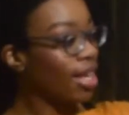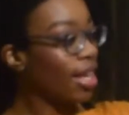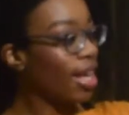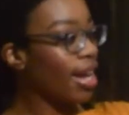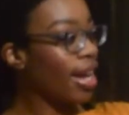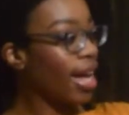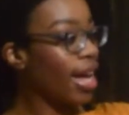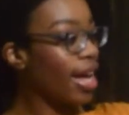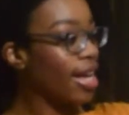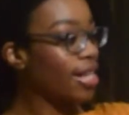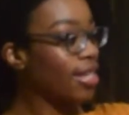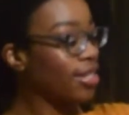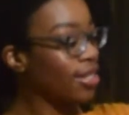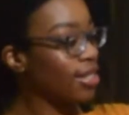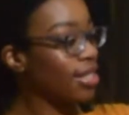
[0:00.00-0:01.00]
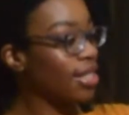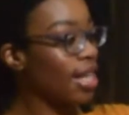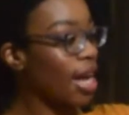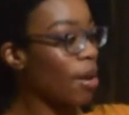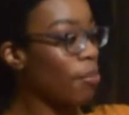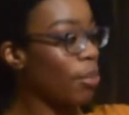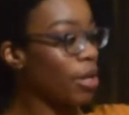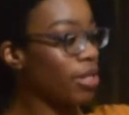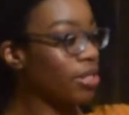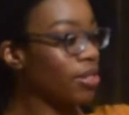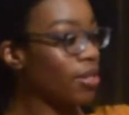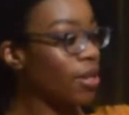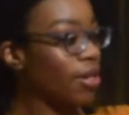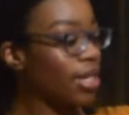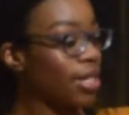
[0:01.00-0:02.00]
And it has snap
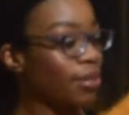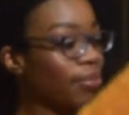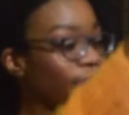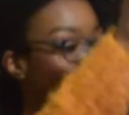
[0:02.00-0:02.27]
buttons on it.